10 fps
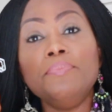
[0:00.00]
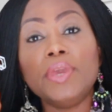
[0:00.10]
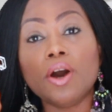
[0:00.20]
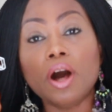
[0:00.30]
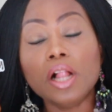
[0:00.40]

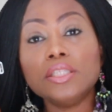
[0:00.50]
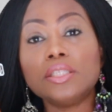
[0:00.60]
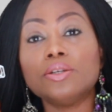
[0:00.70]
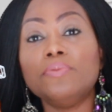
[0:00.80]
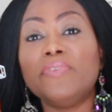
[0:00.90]
be
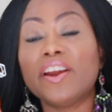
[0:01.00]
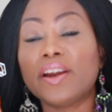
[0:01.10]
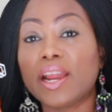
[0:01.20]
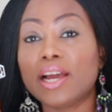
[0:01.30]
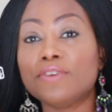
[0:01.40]
also
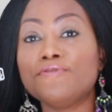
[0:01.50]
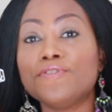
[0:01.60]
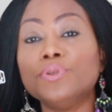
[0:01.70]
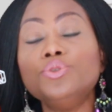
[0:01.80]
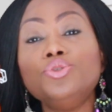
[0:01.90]
very
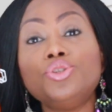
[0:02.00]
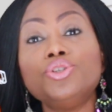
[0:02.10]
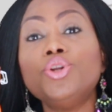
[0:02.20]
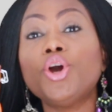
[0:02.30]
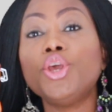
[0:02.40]
careful
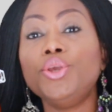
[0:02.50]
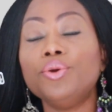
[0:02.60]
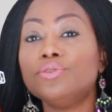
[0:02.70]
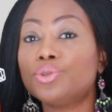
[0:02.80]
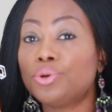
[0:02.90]
do not
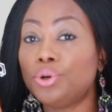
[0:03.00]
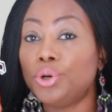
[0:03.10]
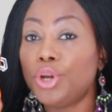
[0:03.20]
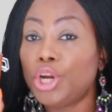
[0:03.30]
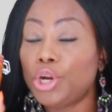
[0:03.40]
use
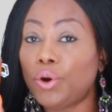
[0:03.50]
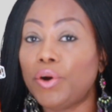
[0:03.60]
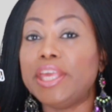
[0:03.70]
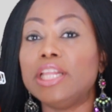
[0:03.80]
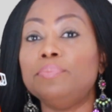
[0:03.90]
coconut
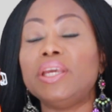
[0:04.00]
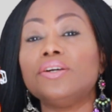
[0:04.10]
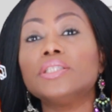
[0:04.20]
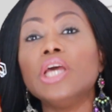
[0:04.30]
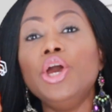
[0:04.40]
oil
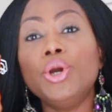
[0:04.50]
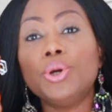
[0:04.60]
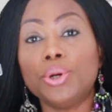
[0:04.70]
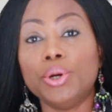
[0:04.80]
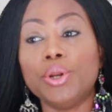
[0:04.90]
because
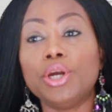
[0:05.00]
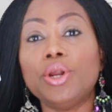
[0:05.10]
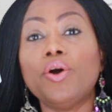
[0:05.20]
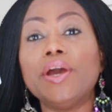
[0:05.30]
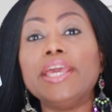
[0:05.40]

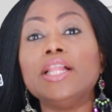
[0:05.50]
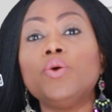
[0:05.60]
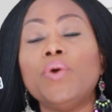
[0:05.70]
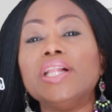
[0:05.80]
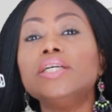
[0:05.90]
coconut
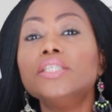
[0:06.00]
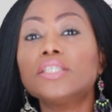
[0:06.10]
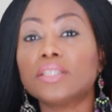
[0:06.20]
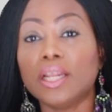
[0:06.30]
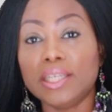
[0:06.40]
oil will
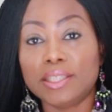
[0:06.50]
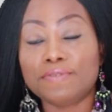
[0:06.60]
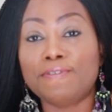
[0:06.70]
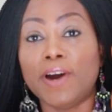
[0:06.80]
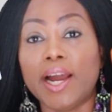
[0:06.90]

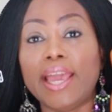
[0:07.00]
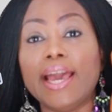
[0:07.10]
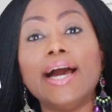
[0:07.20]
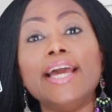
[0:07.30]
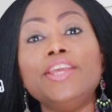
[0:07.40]
solidify
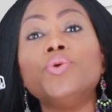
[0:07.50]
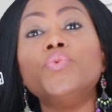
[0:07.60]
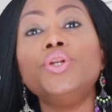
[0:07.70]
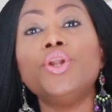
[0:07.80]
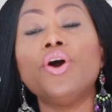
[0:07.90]
and you
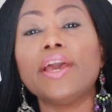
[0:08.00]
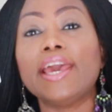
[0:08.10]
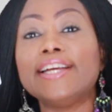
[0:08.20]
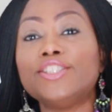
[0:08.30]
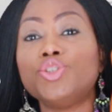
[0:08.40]
will not
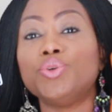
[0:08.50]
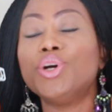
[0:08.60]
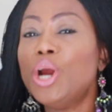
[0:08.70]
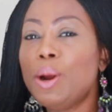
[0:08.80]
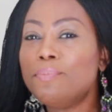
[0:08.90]
get
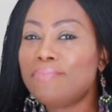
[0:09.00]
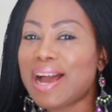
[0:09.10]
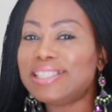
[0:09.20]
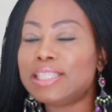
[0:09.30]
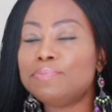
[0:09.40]
your
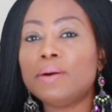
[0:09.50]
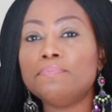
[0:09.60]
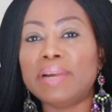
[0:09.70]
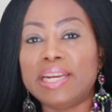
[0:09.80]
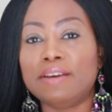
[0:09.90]

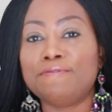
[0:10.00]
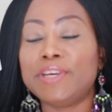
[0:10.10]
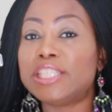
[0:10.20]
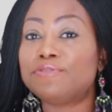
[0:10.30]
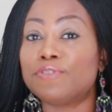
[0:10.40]
maximum
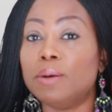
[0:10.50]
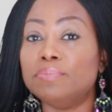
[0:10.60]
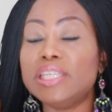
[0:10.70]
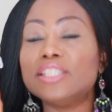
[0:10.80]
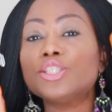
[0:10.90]
benefits
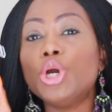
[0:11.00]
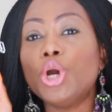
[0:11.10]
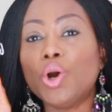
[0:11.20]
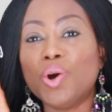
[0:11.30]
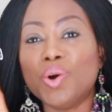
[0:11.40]
from this
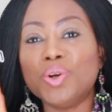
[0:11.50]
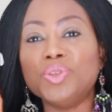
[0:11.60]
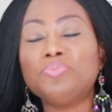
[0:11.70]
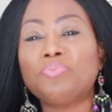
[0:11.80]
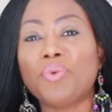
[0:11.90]

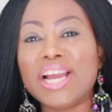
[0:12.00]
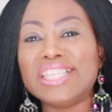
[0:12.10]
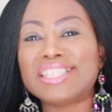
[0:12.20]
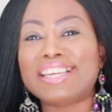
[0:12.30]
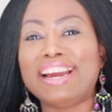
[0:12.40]
cold
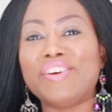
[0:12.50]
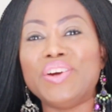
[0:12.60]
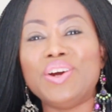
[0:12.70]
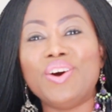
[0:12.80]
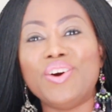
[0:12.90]
pressed
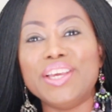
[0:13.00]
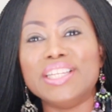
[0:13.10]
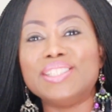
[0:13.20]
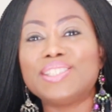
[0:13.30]
carrot oil.